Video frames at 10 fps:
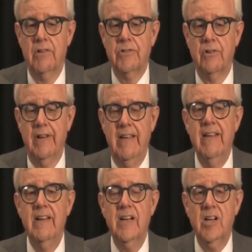So
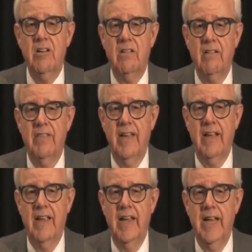in they
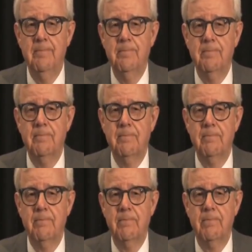came,
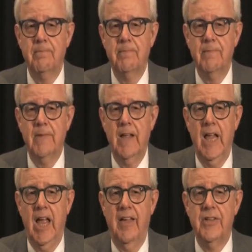
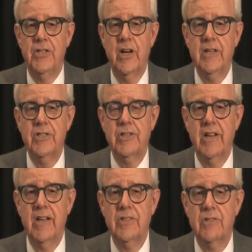and the judge
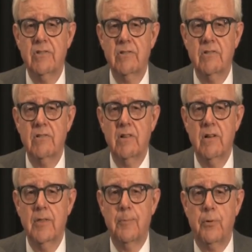says
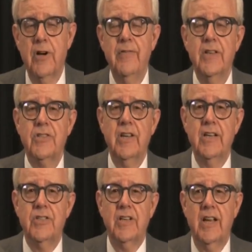the previous
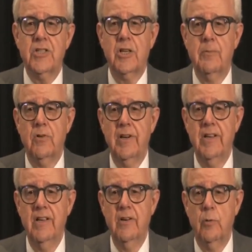day's
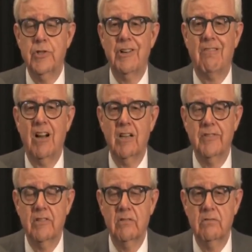testimony was
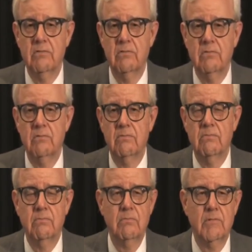irrelevant,
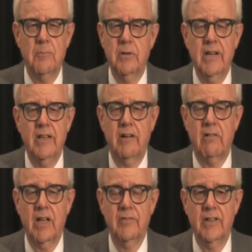completely
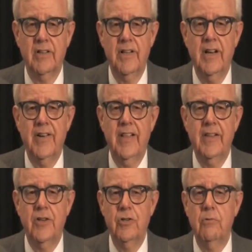irrelevant. Didn't have anything
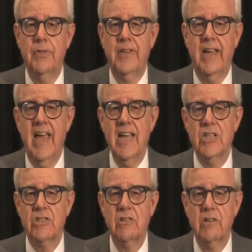to do with the
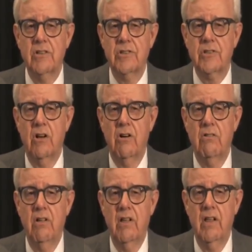case. So